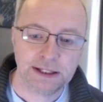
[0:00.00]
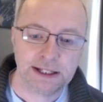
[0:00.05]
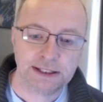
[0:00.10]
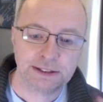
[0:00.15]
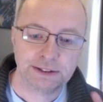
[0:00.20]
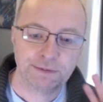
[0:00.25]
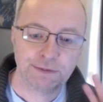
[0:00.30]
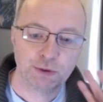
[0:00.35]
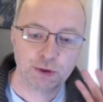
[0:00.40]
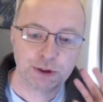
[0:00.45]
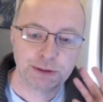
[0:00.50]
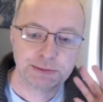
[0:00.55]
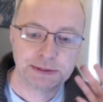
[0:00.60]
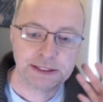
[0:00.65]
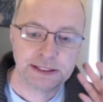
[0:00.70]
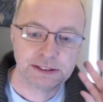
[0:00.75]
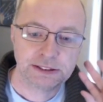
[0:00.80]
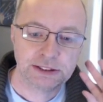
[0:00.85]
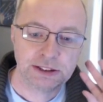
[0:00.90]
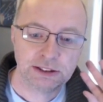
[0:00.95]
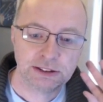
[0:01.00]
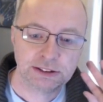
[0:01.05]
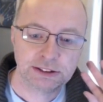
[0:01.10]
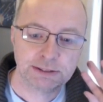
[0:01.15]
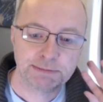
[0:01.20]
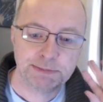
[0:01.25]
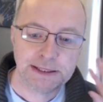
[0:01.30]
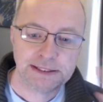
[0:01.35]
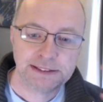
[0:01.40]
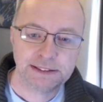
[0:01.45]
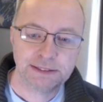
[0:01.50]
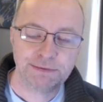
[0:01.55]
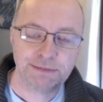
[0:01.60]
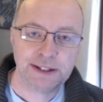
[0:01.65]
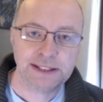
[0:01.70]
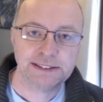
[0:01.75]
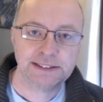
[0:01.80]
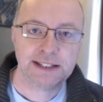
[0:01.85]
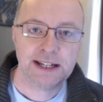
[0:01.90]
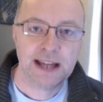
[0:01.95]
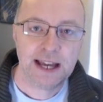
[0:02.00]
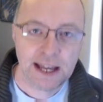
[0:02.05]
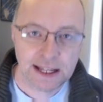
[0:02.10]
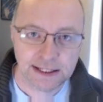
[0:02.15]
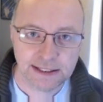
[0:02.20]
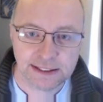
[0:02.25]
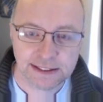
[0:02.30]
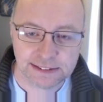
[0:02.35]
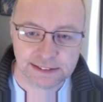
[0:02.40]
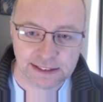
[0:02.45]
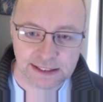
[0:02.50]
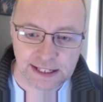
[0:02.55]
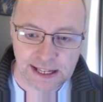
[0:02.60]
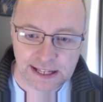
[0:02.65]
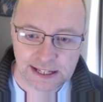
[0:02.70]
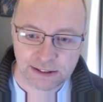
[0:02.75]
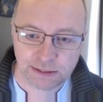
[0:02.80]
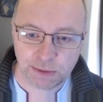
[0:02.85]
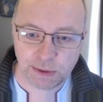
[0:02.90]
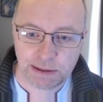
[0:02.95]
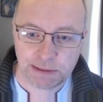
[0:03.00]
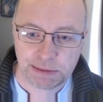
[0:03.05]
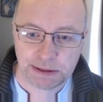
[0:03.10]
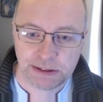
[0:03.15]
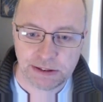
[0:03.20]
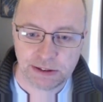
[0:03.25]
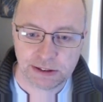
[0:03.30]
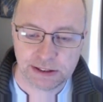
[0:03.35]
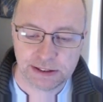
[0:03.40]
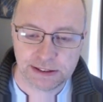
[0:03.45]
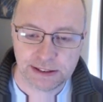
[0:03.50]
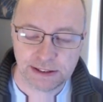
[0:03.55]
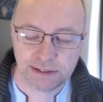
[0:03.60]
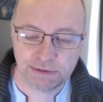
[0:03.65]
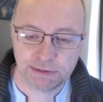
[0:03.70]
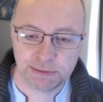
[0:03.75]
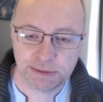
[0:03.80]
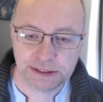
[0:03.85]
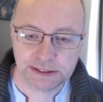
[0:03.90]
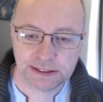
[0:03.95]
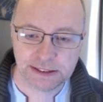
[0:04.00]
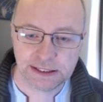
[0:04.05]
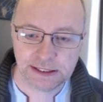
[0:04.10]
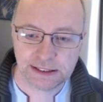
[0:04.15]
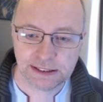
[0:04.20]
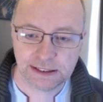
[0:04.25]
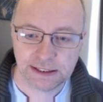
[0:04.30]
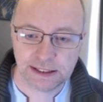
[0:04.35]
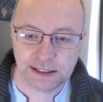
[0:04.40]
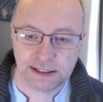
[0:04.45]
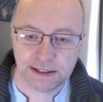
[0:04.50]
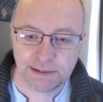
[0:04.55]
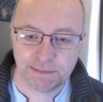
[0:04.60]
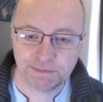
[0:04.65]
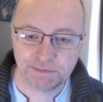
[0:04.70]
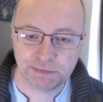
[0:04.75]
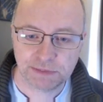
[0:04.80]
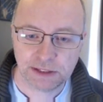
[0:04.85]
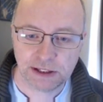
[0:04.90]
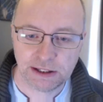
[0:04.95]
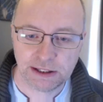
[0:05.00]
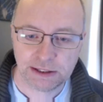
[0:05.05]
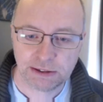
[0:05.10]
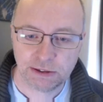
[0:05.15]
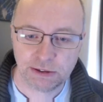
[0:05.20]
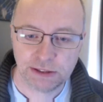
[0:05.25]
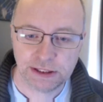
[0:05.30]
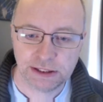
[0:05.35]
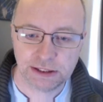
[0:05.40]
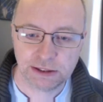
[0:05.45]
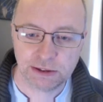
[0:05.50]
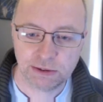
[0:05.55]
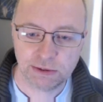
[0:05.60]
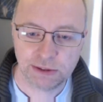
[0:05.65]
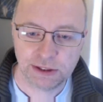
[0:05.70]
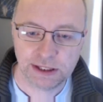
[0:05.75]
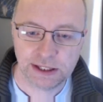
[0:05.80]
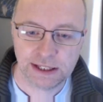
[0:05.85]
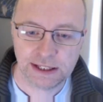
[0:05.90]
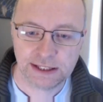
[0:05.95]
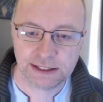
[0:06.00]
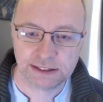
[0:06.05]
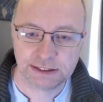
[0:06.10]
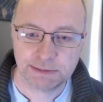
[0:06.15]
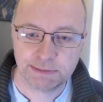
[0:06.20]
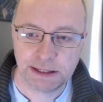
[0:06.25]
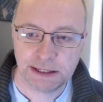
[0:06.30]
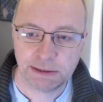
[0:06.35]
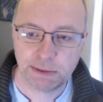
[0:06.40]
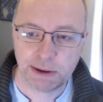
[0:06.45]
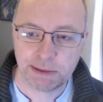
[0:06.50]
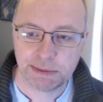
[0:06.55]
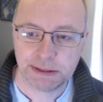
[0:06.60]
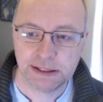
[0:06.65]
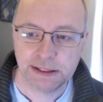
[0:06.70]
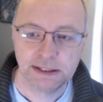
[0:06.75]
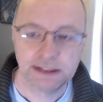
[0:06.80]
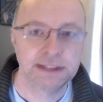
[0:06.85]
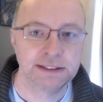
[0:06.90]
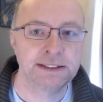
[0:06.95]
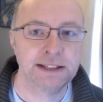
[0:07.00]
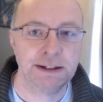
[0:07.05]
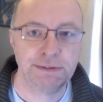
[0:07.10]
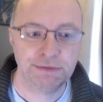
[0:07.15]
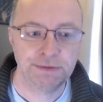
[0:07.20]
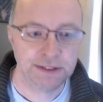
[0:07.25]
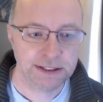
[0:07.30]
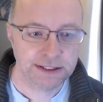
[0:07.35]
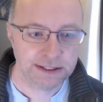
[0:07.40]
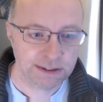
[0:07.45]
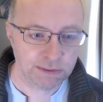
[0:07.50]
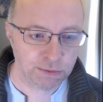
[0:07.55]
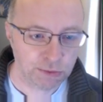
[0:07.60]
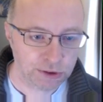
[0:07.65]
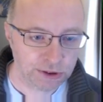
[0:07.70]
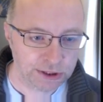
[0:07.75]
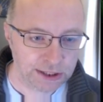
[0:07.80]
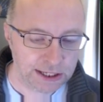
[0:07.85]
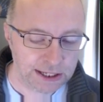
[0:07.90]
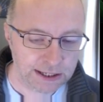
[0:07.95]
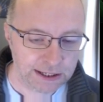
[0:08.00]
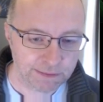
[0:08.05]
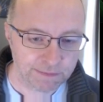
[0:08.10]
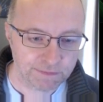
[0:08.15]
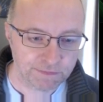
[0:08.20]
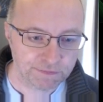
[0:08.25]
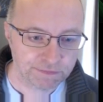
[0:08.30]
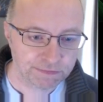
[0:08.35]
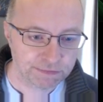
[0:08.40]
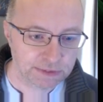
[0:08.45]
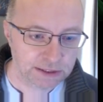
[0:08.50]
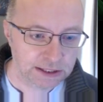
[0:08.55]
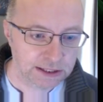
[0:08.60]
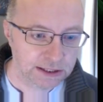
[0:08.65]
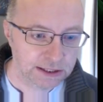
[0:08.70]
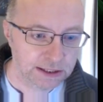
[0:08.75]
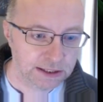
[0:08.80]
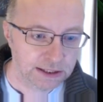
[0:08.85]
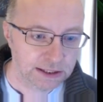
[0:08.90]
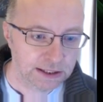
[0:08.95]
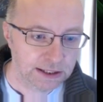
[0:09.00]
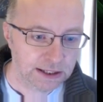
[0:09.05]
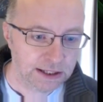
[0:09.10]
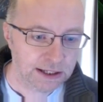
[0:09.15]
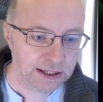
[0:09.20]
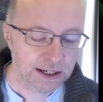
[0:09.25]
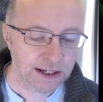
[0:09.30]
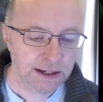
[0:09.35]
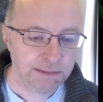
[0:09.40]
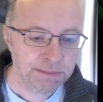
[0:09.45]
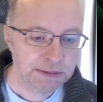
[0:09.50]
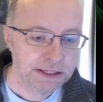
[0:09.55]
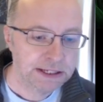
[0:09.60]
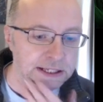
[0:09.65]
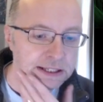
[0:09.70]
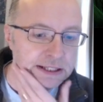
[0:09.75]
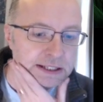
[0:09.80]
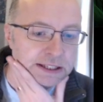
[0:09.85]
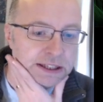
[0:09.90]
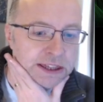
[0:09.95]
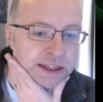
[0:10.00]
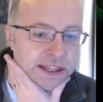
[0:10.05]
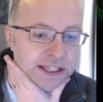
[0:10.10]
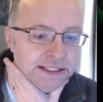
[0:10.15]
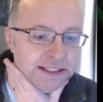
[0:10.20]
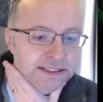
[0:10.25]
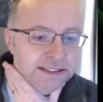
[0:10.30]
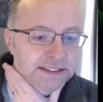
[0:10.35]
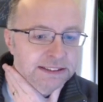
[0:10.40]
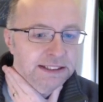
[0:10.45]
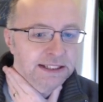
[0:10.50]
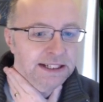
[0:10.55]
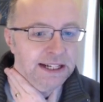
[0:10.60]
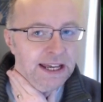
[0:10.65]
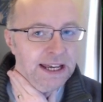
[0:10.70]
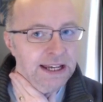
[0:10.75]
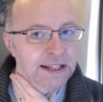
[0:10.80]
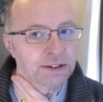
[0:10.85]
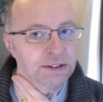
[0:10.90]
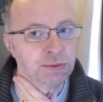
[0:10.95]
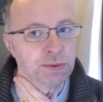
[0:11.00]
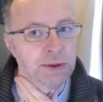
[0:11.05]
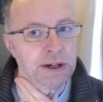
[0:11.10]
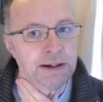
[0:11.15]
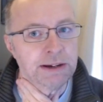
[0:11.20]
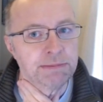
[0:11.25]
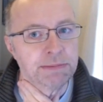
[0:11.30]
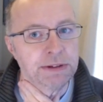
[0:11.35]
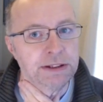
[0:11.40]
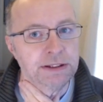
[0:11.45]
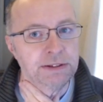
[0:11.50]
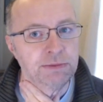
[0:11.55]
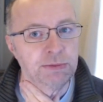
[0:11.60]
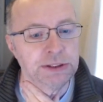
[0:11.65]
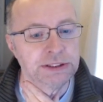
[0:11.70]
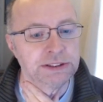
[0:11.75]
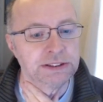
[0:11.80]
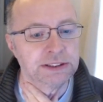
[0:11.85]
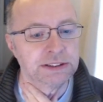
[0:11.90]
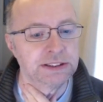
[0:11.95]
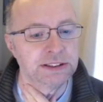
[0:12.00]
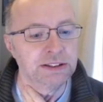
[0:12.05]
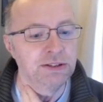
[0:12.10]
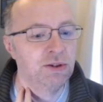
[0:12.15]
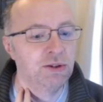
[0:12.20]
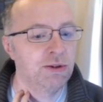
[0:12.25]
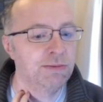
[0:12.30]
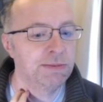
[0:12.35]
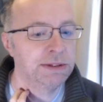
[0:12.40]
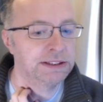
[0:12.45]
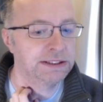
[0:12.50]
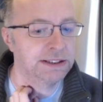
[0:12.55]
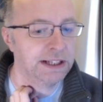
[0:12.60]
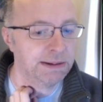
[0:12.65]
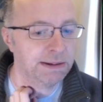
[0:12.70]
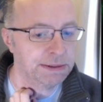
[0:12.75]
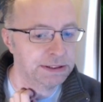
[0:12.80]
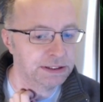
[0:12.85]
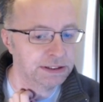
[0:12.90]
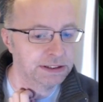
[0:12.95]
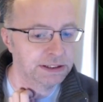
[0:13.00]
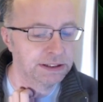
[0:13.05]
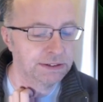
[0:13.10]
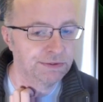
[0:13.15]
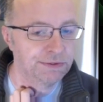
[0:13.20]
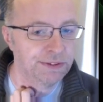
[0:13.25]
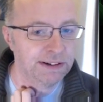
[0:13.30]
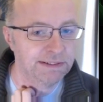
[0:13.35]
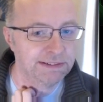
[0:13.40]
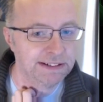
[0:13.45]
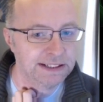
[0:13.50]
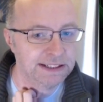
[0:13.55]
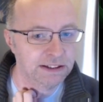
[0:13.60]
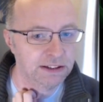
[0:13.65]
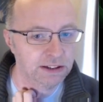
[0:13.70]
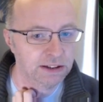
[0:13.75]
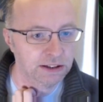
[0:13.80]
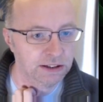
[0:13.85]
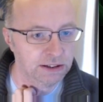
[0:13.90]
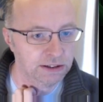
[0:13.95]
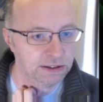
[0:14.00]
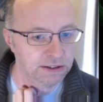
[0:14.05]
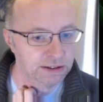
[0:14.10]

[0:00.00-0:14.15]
it has a 40% chance to pierce defense, and it's a land weapon. You can tell from this little icon in the corner there next to melee weapon. Definitely don't want that. This is a land weapon, which does enormous damage and is very good.